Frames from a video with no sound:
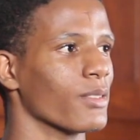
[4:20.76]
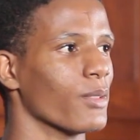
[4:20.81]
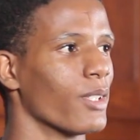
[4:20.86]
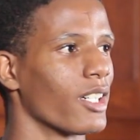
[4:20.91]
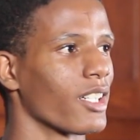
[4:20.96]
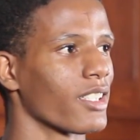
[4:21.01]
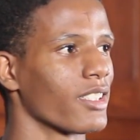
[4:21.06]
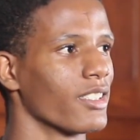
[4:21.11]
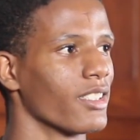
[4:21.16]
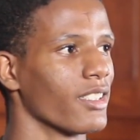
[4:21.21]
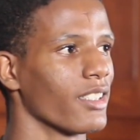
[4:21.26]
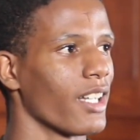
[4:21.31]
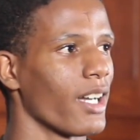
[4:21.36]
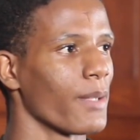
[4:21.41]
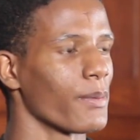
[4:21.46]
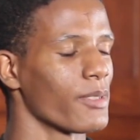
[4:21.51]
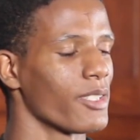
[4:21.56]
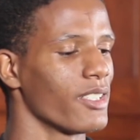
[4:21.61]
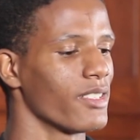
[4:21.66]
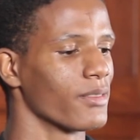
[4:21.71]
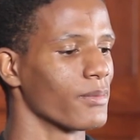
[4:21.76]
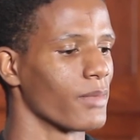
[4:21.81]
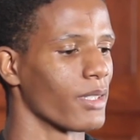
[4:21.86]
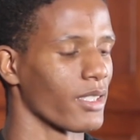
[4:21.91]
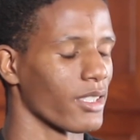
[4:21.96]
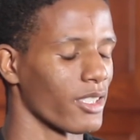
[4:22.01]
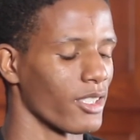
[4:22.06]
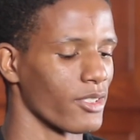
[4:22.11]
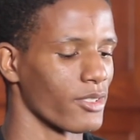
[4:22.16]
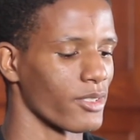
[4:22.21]
walking the laps.
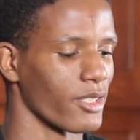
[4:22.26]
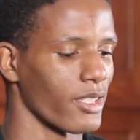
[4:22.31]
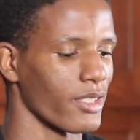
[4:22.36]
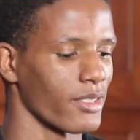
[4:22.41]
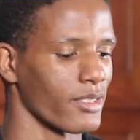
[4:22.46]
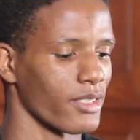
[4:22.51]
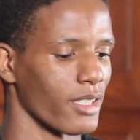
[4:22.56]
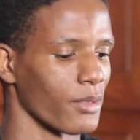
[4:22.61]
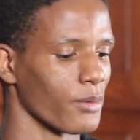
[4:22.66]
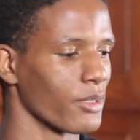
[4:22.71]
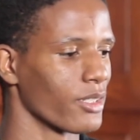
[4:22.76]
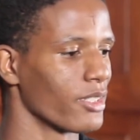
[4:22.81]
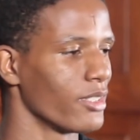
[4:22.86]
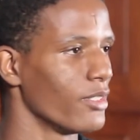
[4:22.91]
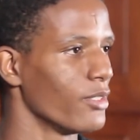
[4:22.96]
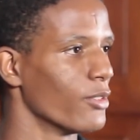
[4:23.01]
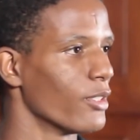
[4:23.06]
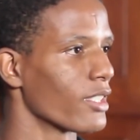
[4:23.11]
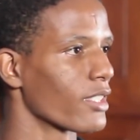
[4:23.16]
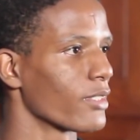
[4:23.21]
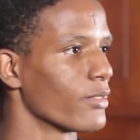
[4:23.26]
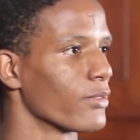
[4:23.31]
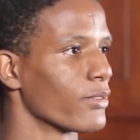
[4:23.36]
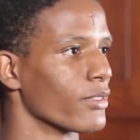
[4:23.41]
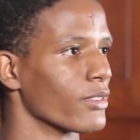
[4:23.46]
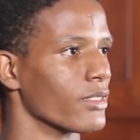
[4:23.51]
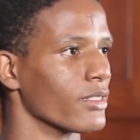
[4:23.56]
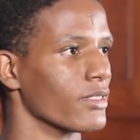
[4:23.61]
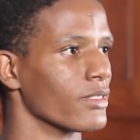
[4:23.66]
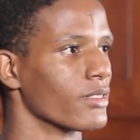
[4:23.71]
Coach Rocky's like, what are you walking
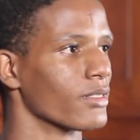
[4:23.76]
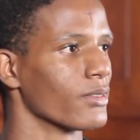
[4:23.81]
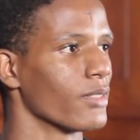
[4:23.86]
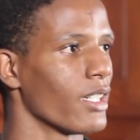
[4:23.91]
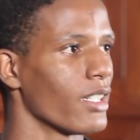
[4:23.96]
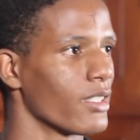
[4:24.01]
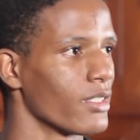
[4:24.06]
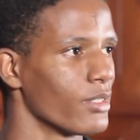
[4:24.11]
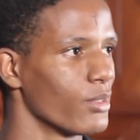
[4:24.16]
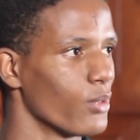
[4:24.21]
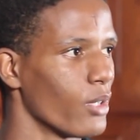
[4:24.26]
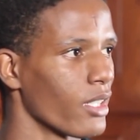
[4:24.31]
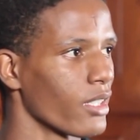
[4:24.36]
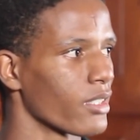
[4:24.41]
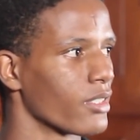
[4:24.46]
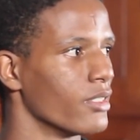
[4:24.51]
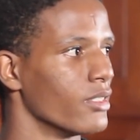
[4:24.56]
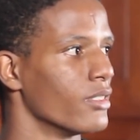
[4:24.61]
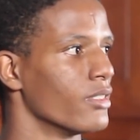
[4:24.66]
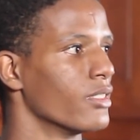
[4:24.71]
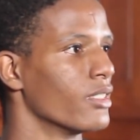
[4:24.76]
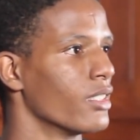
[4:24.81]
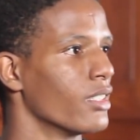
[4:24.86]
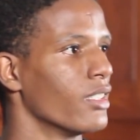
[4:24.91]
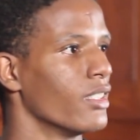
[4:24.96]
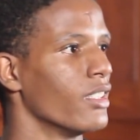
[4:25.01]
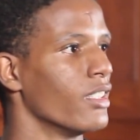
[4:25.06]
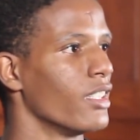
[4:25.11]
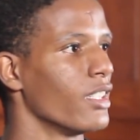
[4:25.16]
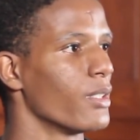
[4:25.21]
for? Why are you walking?
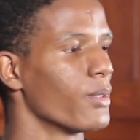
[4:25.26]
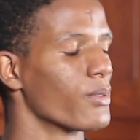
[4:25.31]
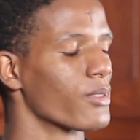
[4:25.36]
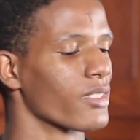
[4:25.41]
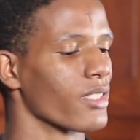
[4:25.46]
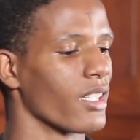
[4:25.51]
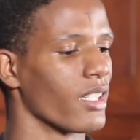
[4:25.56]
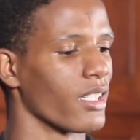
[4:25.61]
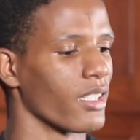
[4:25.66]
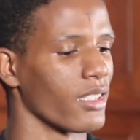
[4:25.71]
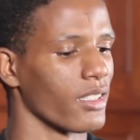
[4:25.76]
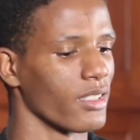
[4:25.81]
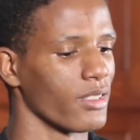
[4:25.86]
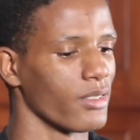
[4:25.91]
He was like,